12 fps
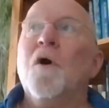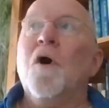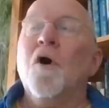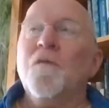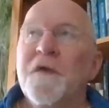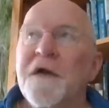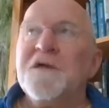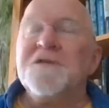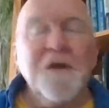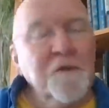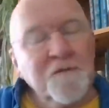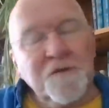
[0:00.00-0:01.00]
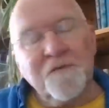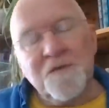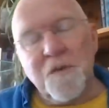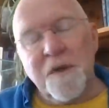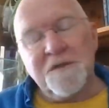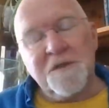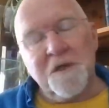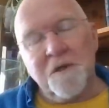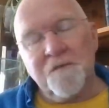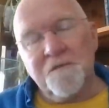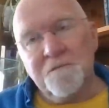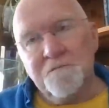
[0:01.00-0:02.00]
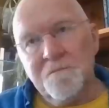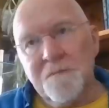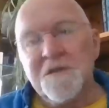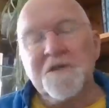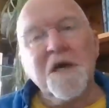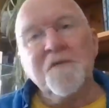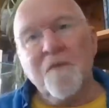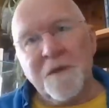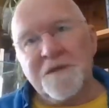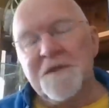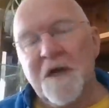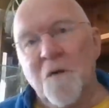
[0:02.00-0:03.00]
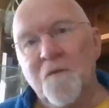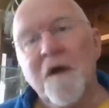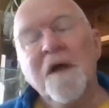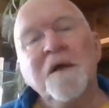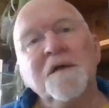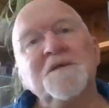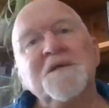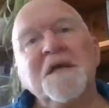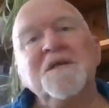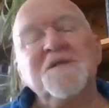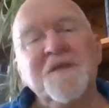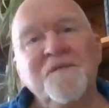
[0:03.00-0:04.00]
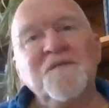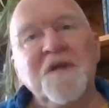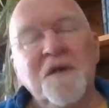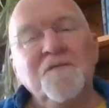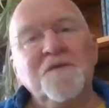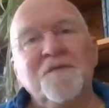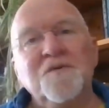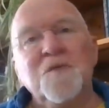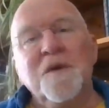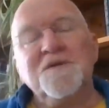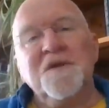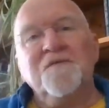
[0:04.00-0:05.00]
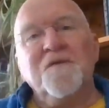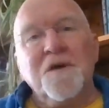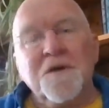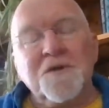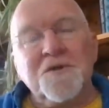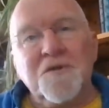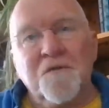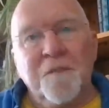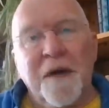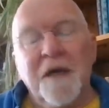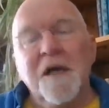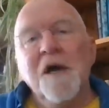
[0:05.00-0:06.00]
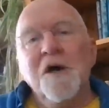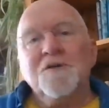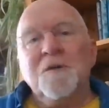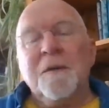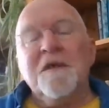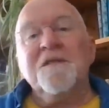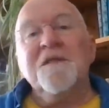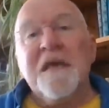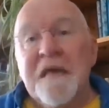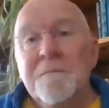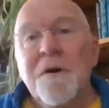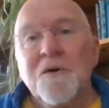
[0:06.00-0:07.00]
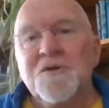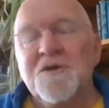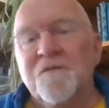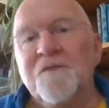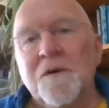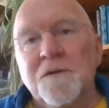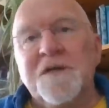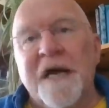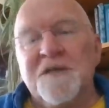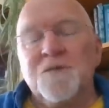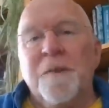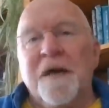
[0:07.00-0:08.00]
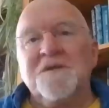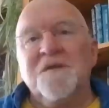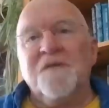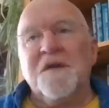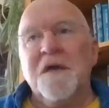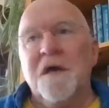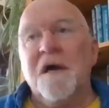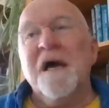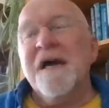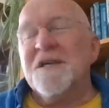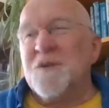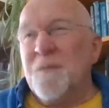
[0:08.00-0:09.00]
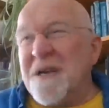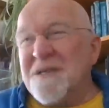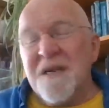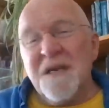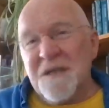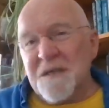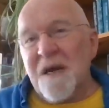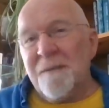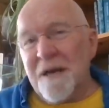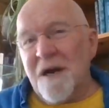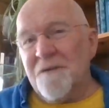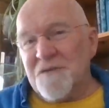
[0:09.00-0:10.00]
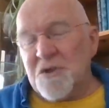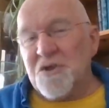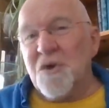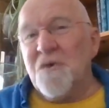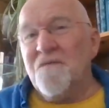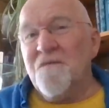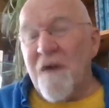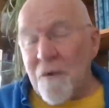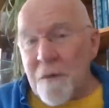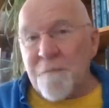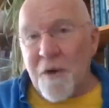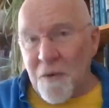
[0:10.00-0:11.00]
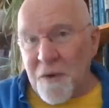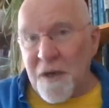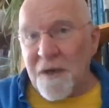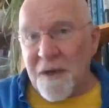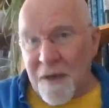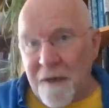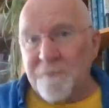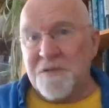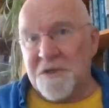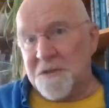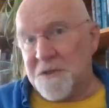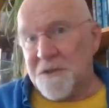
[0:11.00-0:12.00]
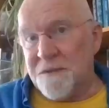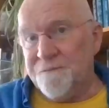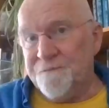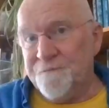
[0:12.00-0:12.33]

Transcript: on the 18th to the 20th. Let's cover myself and say the 17th to the 21st of May to be the most difficult aspect of the year, especially as it's coming after two very pokey eclipses.